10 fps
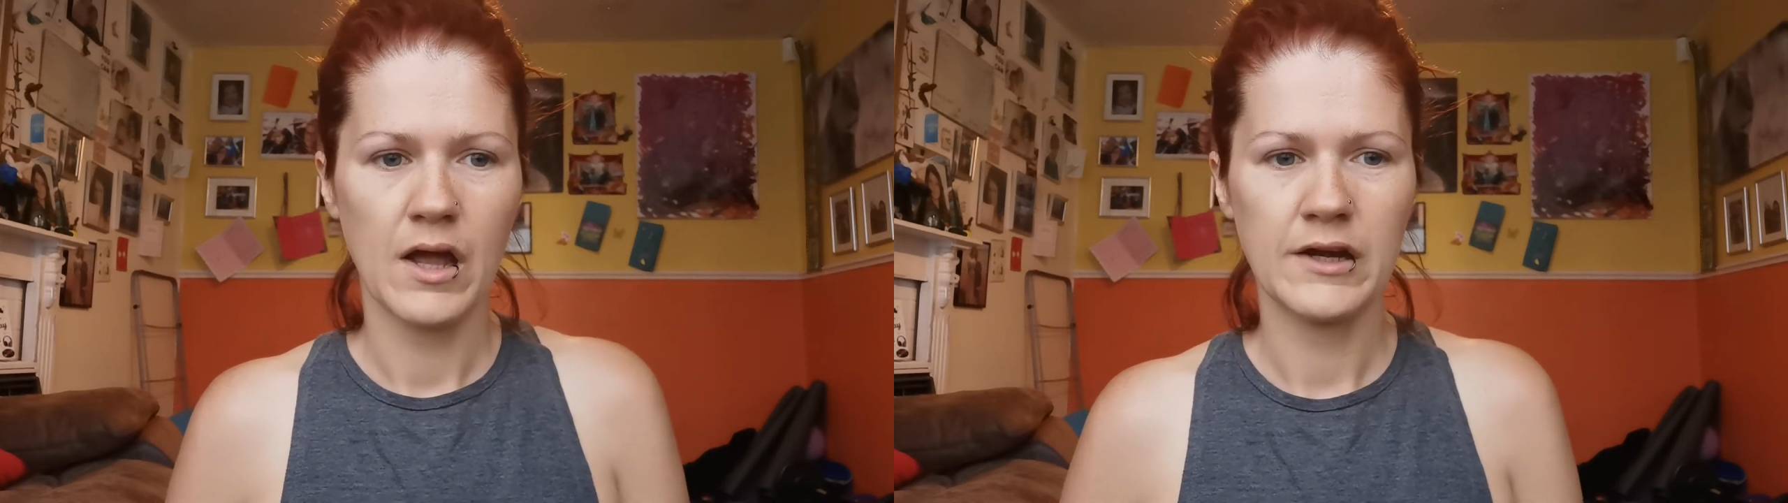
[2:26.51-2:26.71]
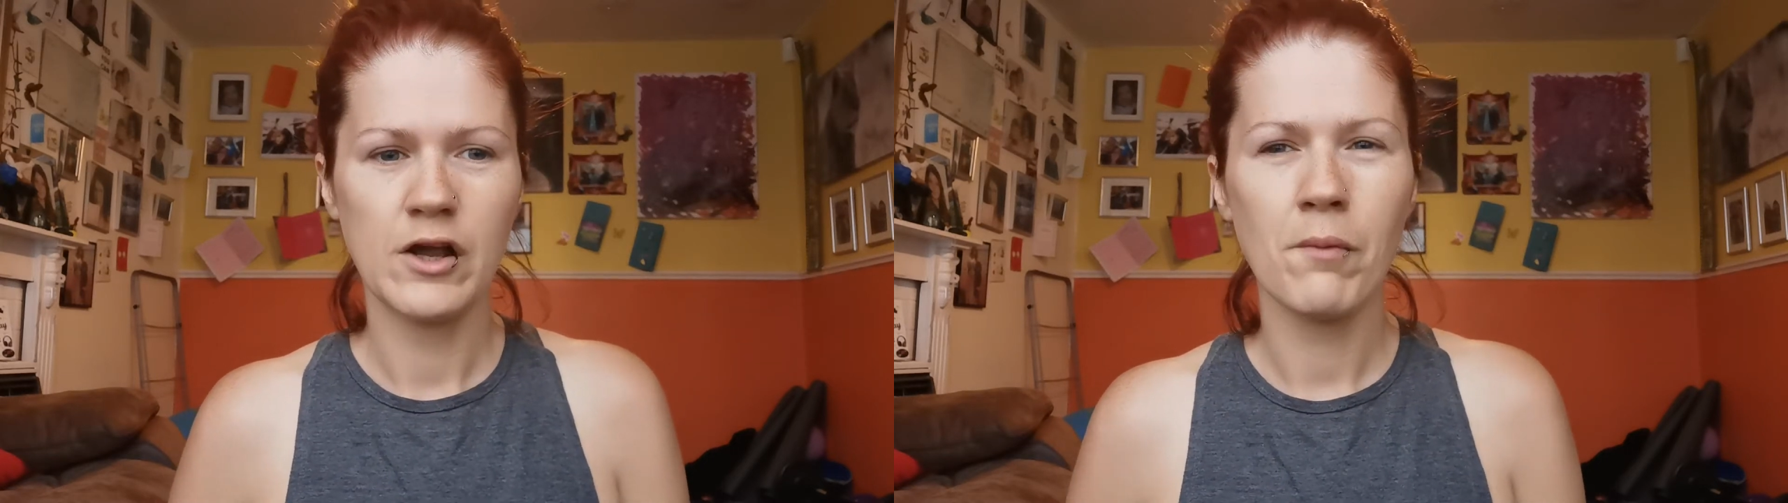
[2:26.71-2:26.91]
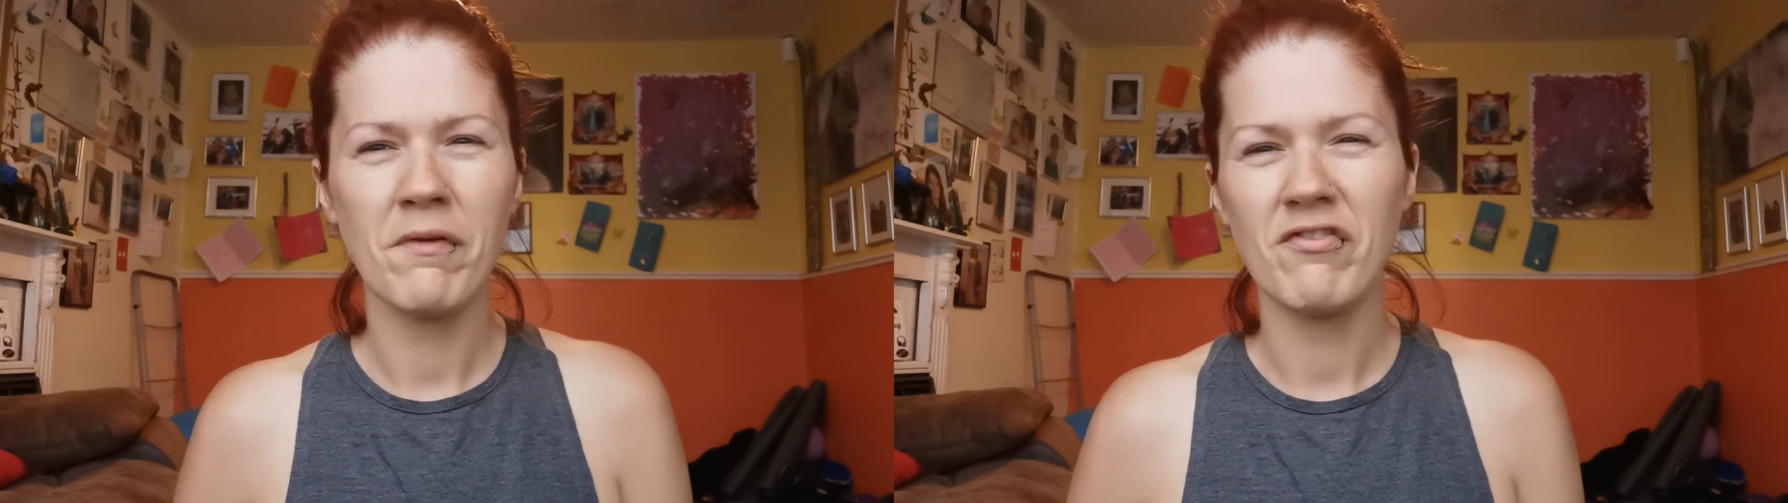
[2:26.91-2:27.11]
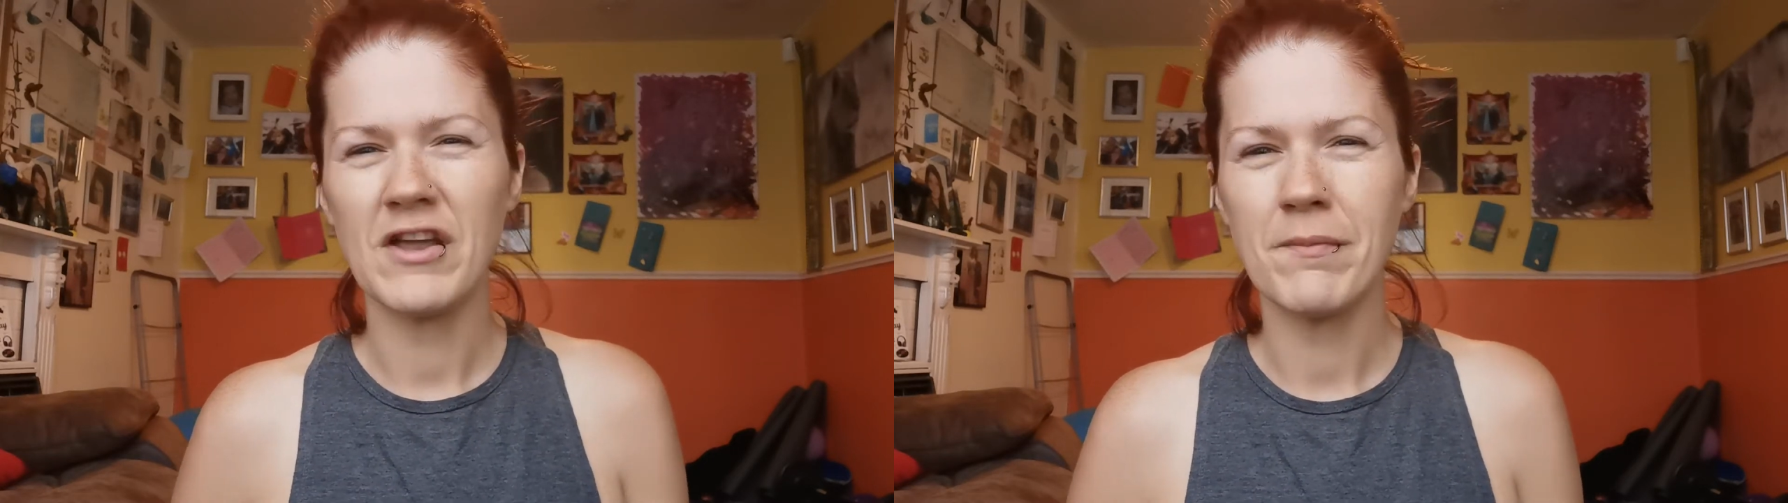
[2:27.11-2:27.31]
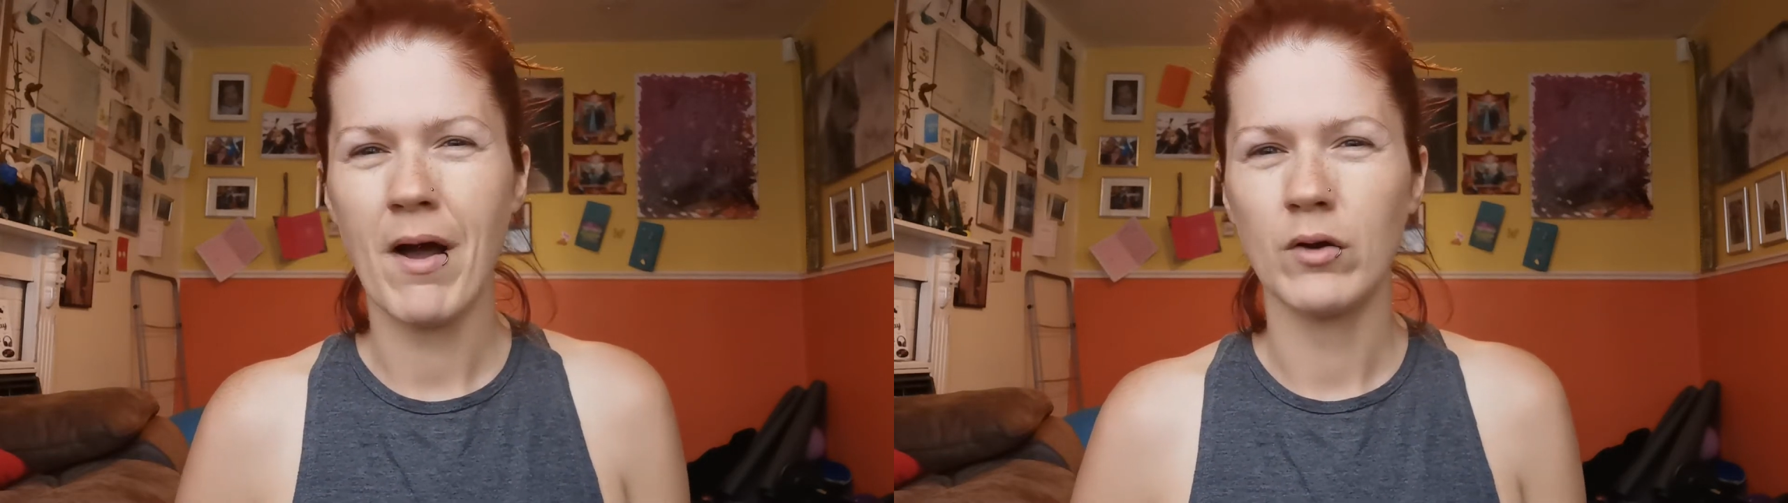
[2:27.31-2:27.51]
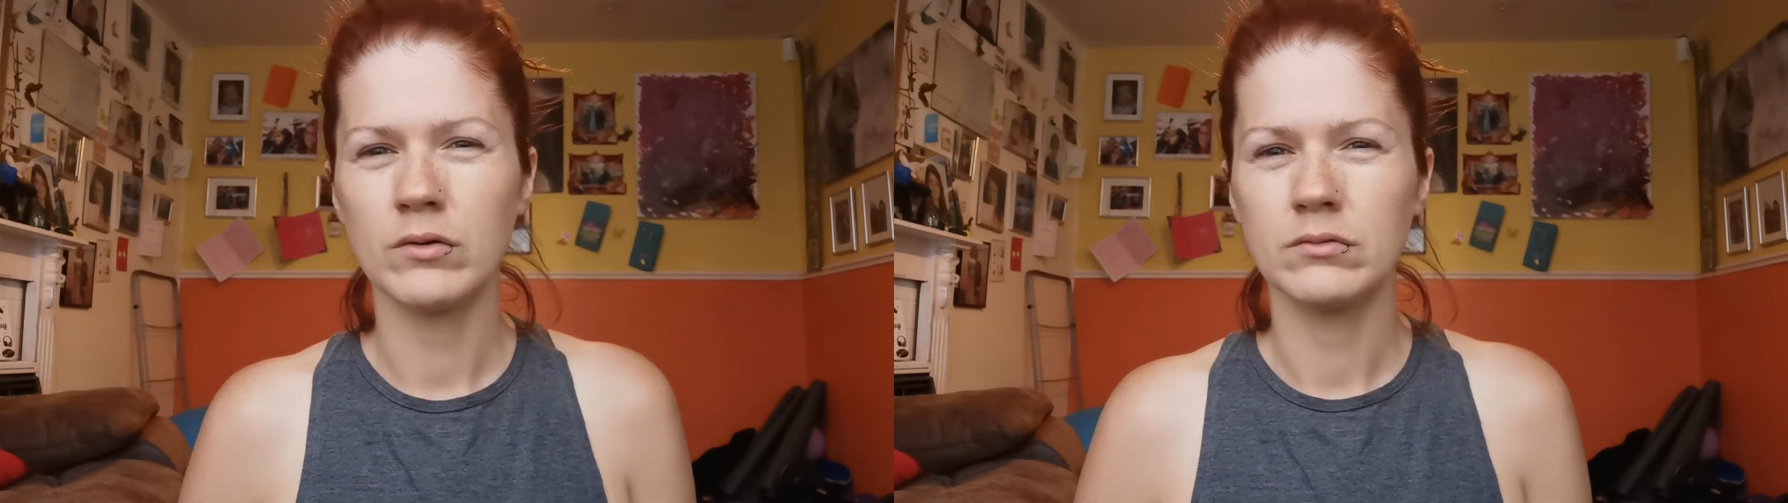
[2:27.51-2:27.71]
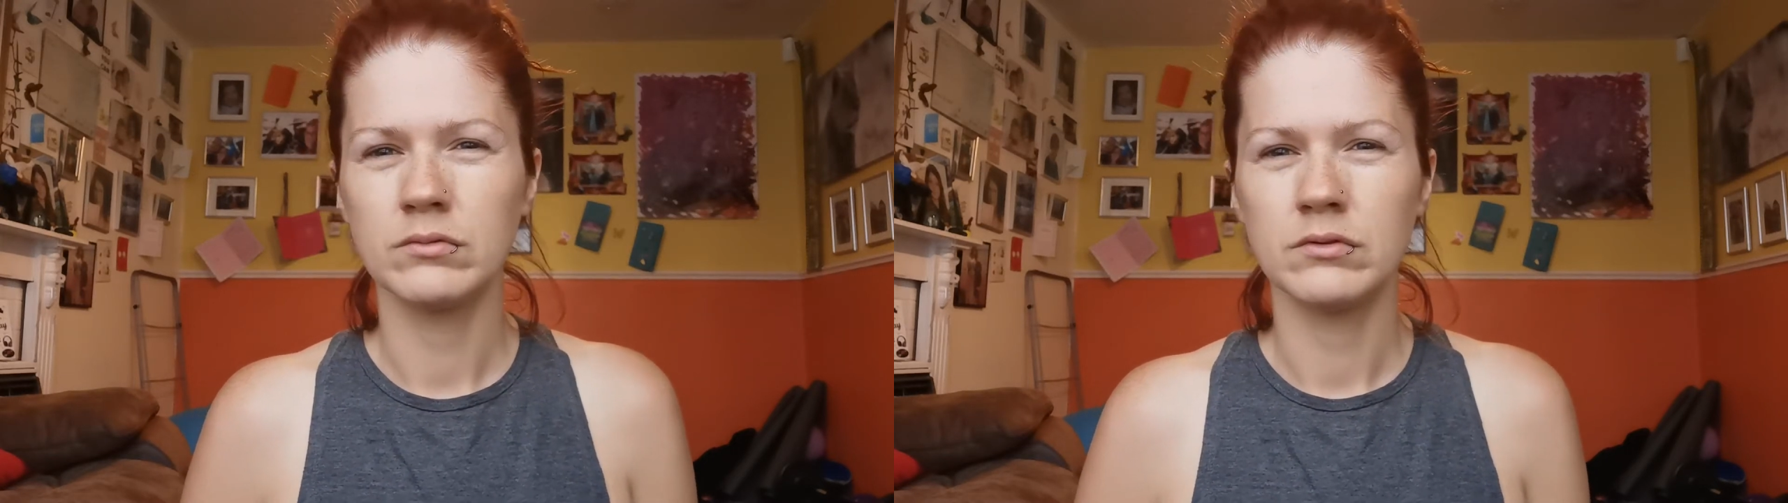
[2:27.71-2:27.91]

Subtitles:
and it got me thinking about